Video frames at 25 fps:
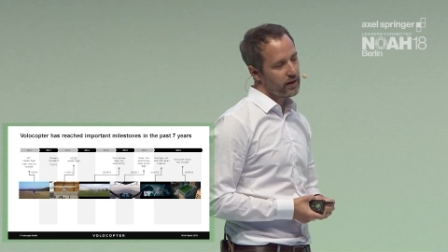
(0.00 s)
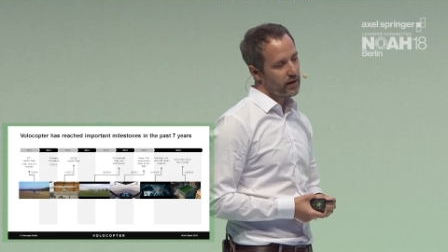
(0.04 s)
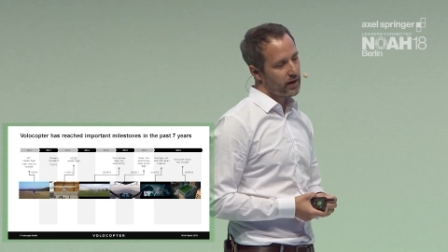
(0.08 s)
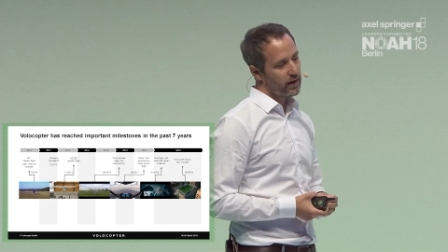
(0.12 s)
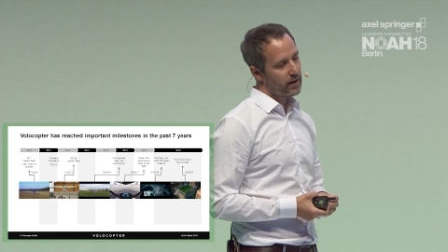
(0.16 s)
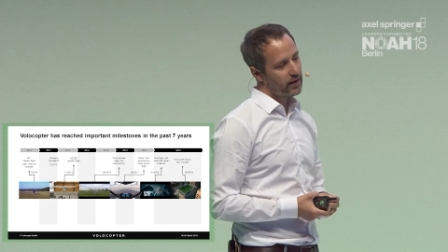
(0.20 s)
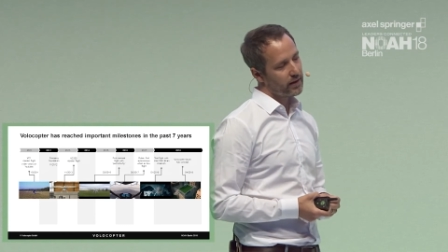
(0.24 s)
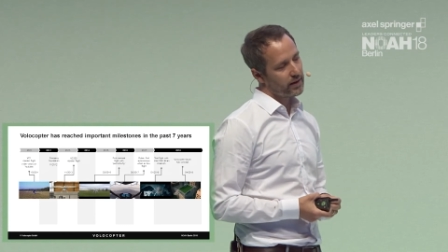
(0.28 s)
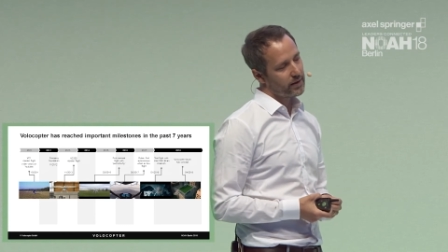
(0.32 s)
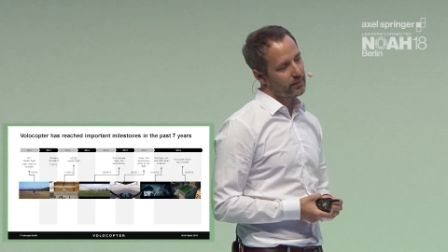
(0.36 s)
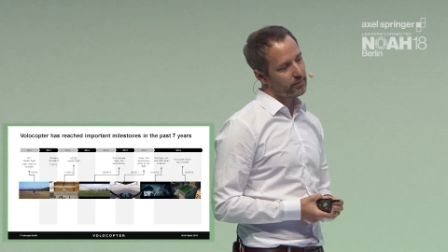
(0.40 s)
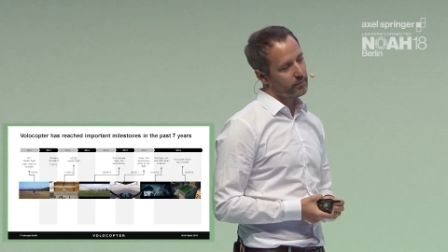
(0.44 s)

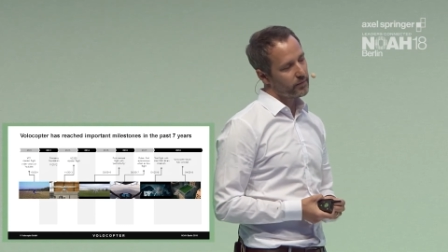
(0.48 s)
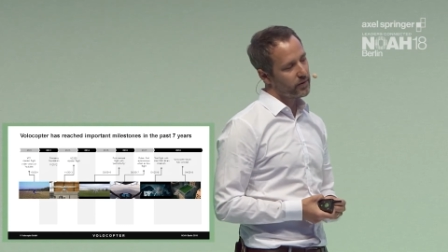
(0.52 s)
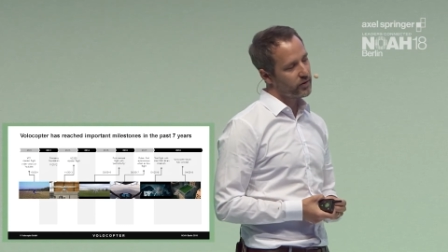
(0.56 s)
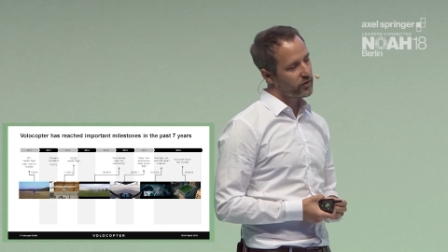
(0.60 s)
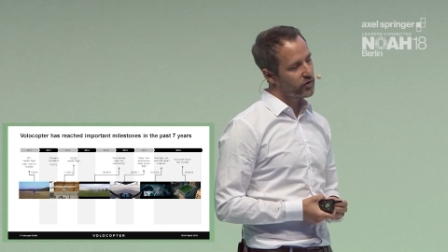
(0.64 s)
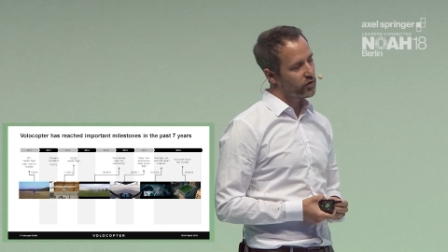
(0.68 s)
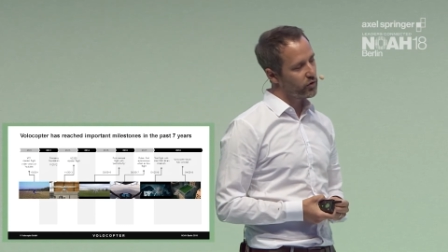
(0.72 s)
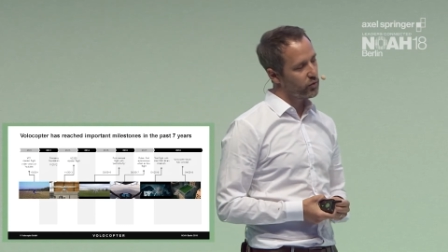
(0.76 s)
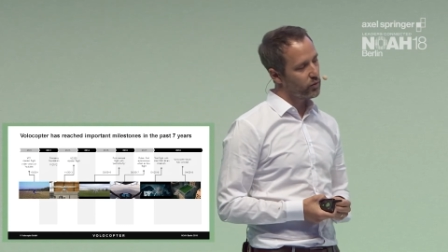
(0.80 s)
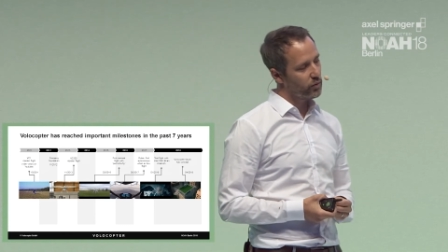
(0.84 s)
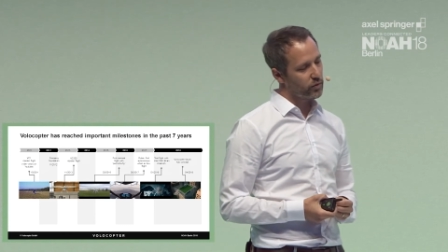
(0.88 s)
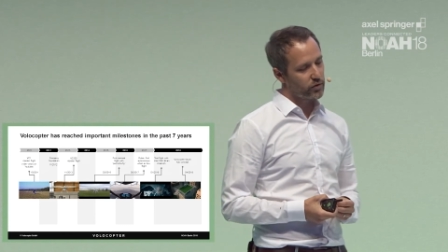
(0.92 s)
um,
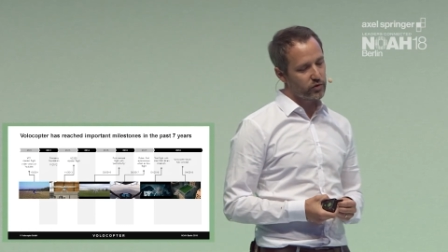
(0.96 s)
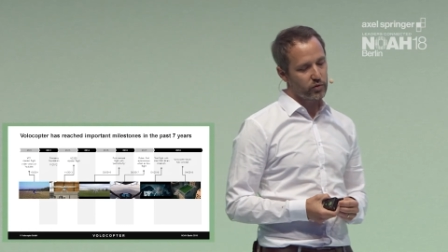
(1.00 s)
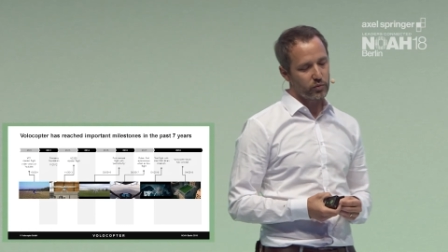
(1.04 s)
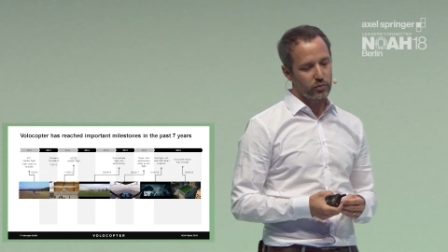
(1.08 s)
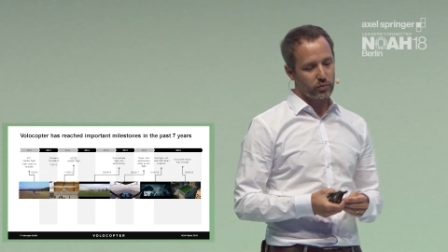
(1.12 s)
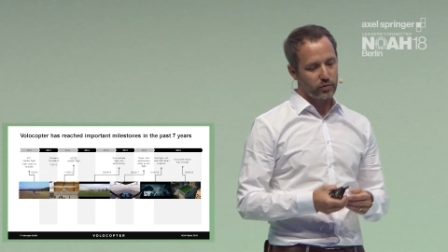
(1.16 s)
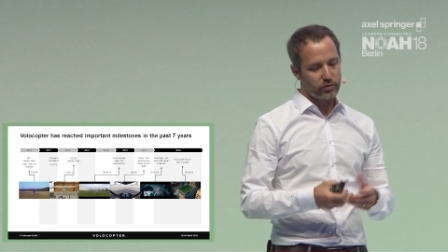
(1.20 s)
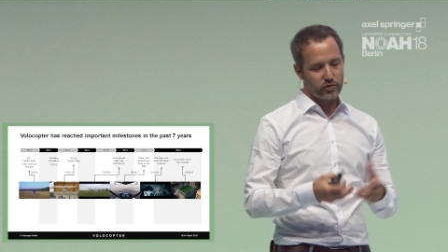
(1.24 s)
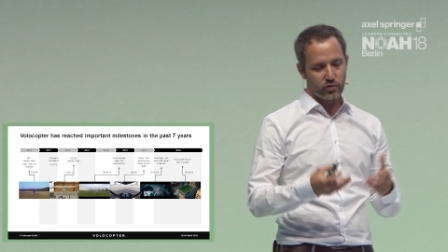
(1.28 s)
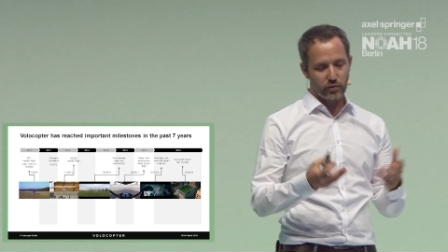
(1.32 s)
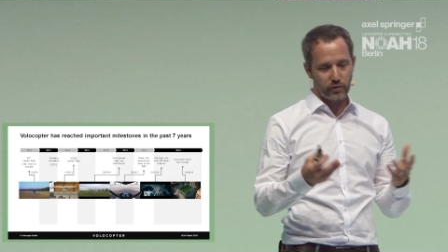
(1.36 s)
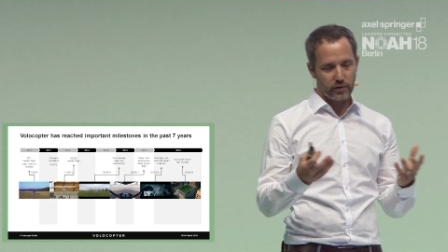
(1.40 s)
to,
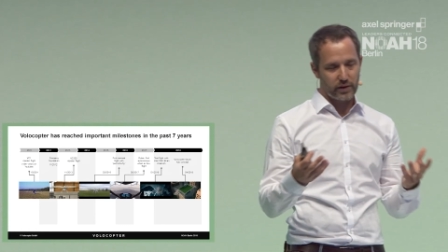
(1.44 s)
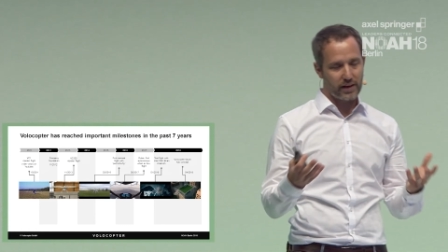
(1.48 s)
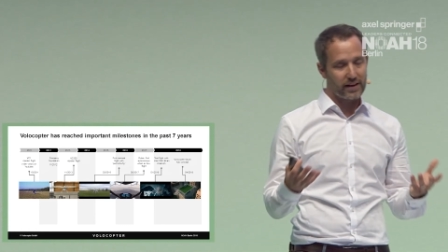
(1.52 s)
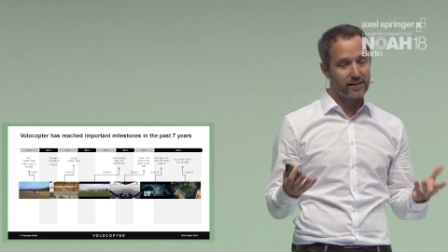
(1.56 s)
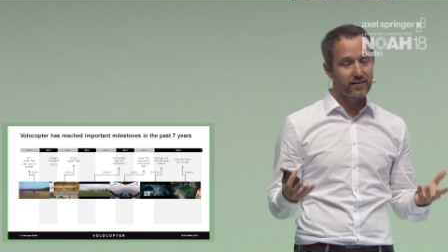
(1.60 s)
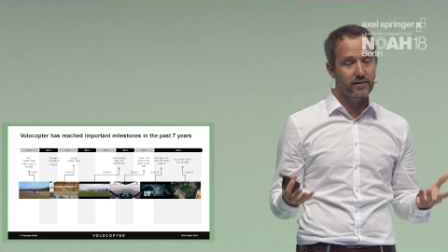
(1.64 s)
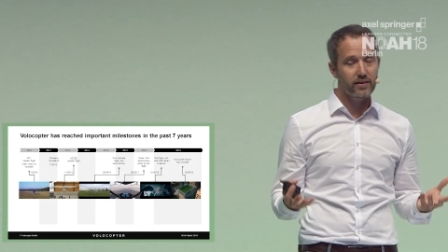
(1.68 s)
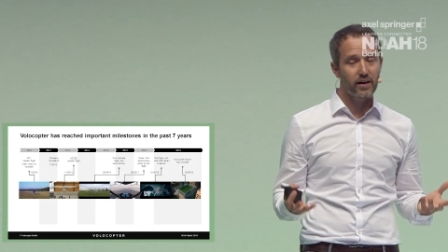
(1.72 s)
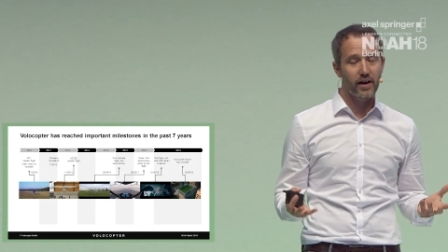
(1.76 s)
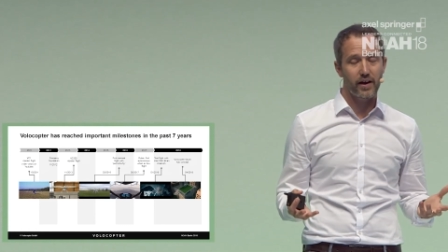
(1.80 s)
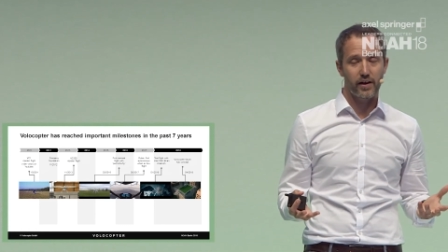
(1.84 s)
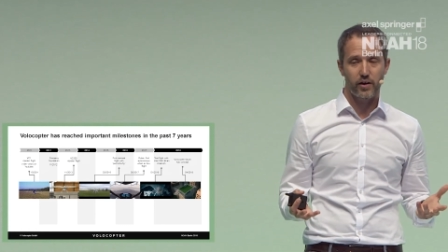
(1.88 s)
to, to the
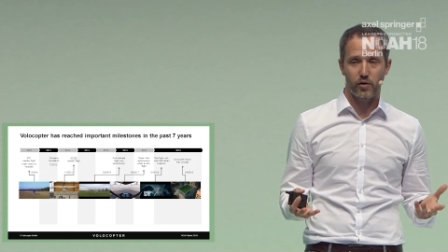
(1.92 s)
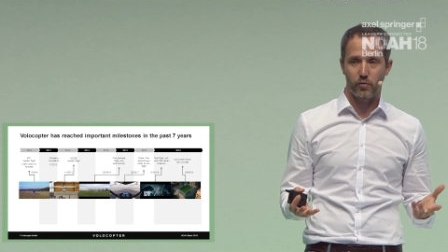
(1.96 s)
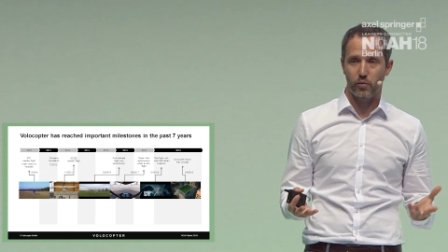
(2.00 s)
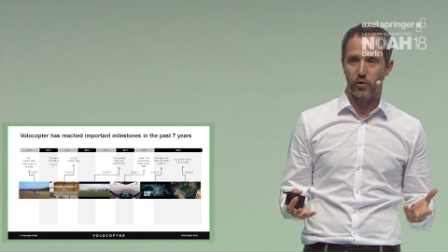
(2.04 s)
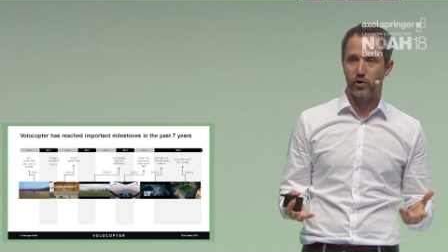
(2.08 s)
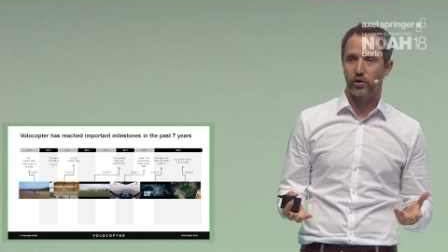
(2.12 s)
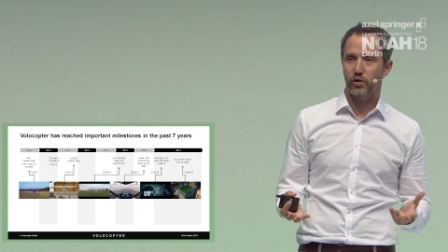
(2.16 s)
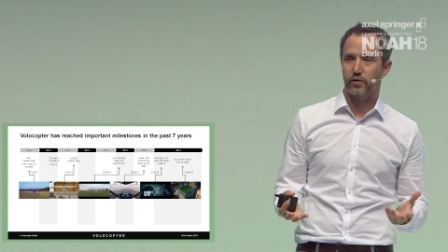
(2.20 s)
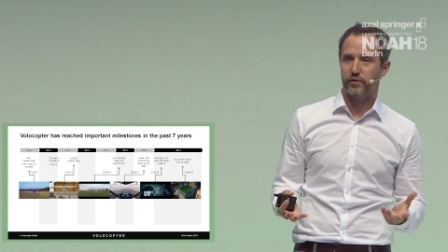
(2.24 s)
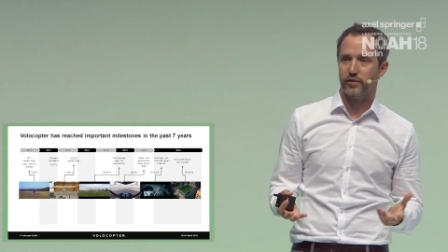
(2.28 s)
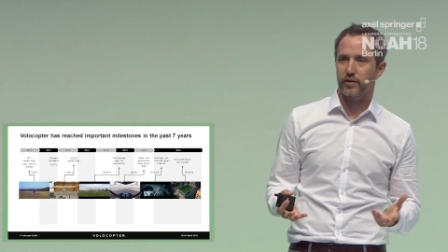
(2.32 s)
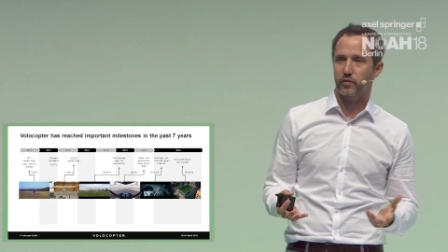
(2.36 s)
entire world.